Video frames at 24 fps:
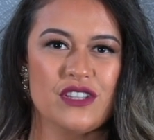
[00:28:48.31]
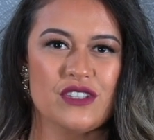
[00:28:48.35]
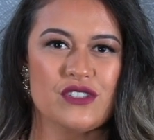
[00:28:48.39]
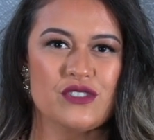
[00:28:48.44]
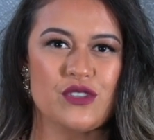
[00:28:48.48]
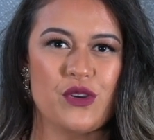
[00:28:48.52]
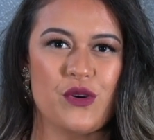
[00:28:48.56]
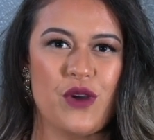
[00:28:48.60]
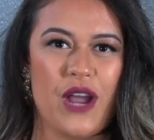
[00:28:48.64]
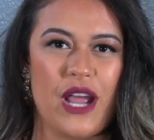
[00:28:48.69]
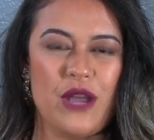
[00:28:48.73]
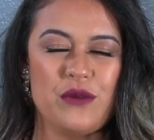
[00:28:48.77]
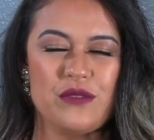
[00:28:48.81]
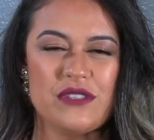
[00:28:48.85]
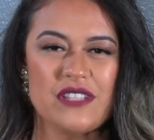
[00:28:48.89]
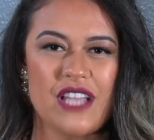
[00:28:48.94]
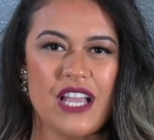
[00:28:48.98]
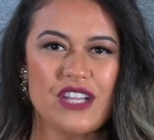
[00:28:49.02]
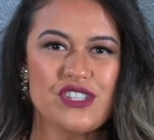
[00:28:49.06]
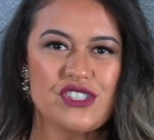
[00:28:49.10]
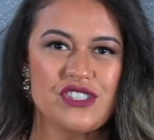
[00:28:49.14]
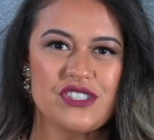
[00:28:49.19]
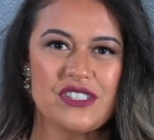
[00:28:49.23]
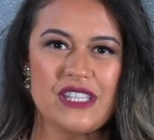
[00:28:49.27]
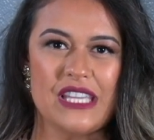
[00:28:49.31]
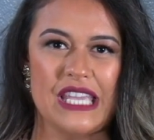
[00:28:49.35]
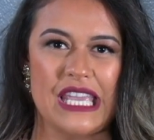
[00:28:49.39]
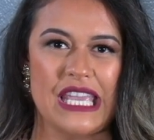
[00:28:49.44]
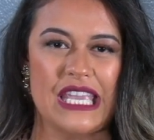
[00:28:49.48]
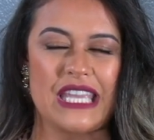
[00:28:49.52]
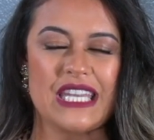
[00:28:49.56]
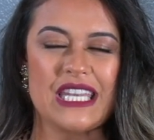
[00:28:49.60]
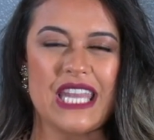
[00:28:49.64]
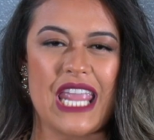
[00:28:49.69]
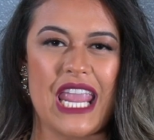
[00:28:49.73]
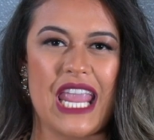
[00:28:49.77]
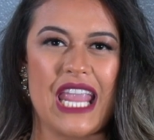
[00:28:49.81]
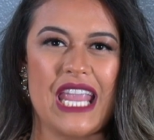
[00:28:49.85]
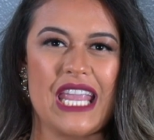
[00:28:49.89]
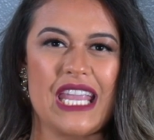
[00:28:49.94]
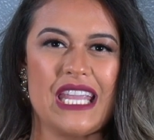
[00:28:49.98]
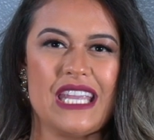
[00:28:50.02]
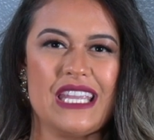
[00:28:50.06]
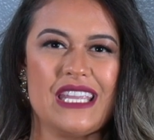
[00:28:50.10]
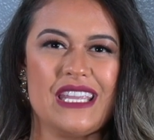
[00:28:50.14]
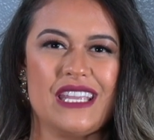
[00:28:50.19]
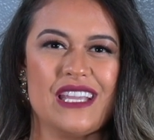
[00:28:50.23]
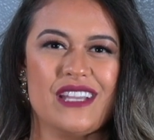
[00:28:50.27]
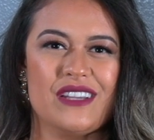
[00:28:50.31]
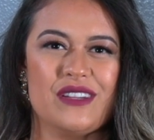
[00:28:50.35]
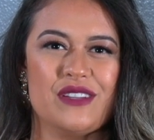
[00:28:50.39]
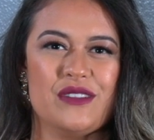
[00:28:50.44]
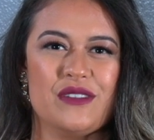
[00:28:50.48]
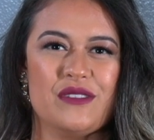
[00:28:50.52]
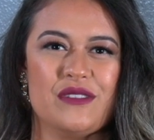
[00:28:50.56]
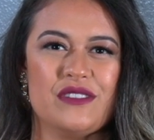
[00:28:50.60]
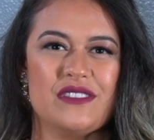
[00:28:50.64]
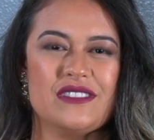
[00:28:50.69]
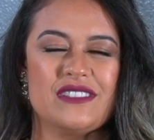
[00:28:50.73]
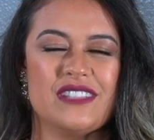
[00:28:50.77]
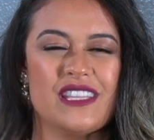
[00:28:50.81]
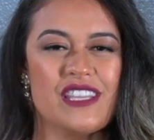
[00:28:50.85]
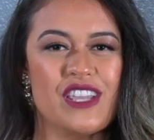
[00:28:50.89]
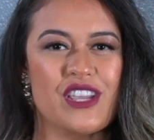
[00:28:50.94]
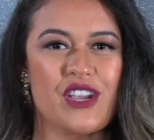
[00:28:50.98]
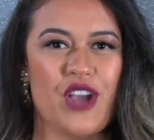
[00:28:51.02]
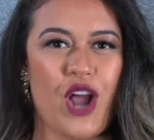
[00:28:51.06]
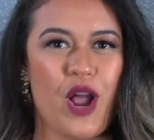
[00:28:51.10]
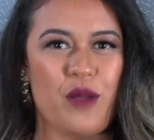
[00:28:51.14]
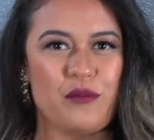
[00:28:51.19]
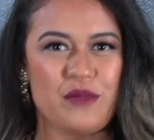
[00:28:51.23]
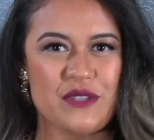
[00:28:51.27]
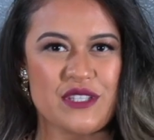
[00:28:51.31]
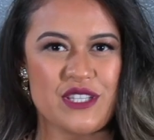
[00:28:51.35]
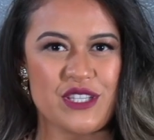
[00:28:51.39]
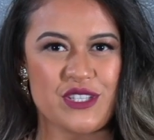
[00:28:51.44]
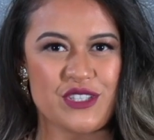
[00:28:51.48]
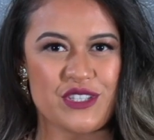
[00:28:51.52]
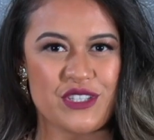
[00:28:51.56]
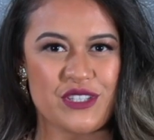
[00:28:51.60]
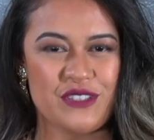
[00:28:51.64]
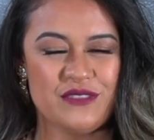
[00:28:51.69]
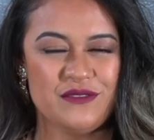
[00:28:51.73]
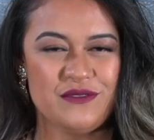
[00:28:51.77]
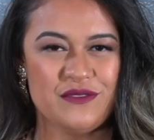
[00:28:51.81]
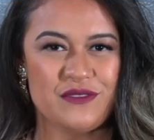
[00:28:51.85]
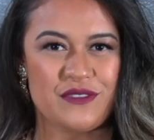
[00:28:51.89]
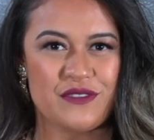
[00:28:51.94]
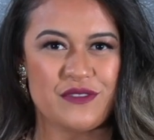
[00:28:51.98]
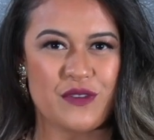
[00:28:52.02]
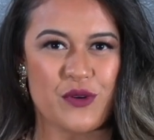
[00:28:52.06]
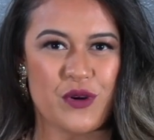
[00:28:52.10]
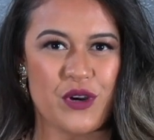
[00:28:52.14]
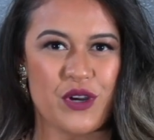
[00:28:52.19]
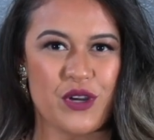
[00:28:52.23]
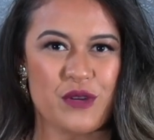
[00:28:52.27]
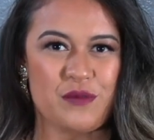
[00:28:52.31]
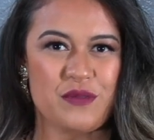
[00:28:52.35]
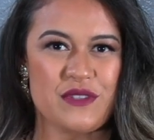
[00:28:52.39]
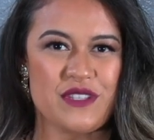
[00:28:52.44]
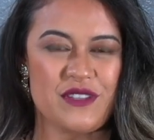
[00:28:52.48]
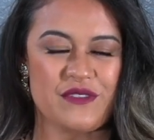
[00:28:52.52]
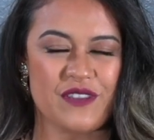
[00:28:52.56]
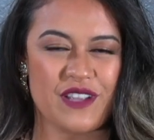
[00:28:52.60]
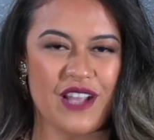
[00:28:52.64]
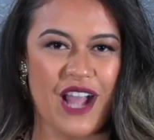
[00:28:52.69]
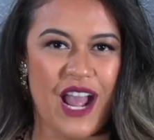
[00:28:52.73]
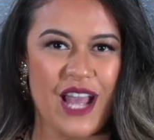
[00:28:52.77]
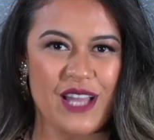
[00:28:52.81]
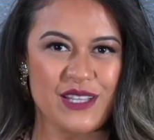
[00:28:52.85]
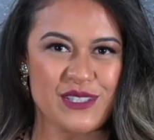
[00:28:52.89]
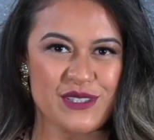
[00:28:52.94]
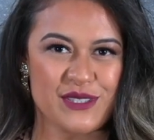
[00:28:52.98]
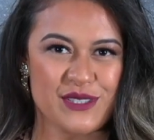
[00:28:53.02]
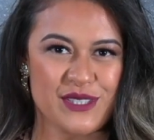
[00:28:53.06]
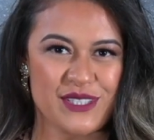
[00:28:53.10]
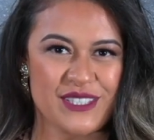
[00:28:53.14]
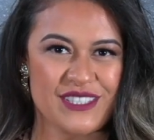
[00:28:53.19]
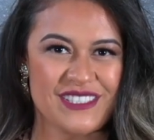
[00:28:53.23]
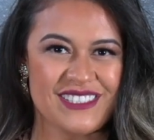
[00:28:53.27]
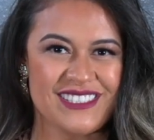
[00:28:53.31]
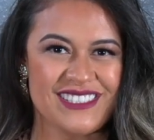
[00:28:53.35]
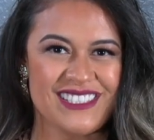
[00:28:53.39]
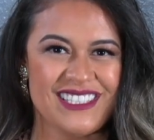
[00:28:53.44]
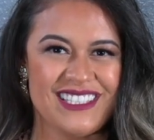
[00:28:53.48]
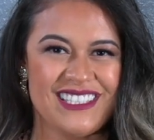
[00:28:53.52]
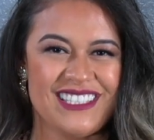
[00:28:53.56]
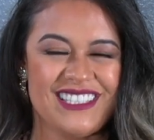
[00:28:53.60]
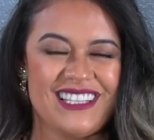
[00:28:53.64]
So I was actually in a singing competition for Pacific Islanders.